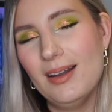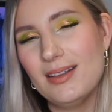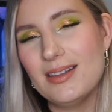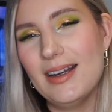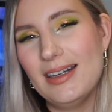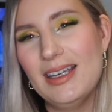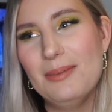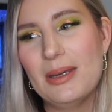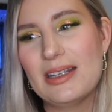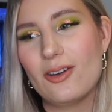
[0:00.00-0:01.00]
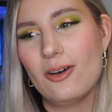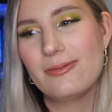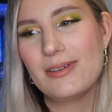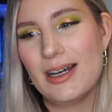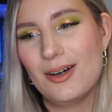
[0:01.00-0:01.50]
slightly a bit
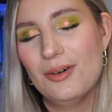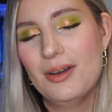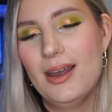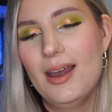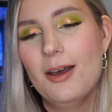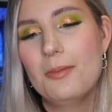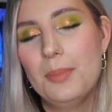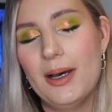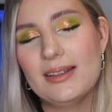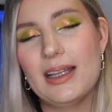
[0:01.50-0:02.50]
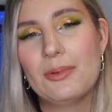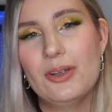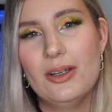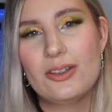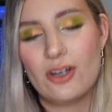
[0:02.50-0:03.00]
off now. But I'm
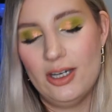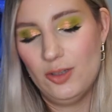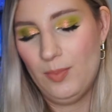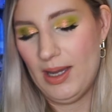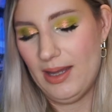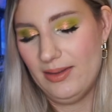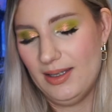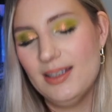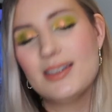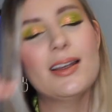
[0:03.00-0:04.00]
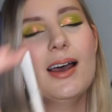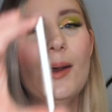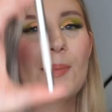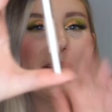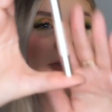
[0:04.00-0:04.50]
gonna try to pan this.
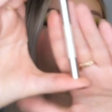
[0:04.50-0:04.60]
I don't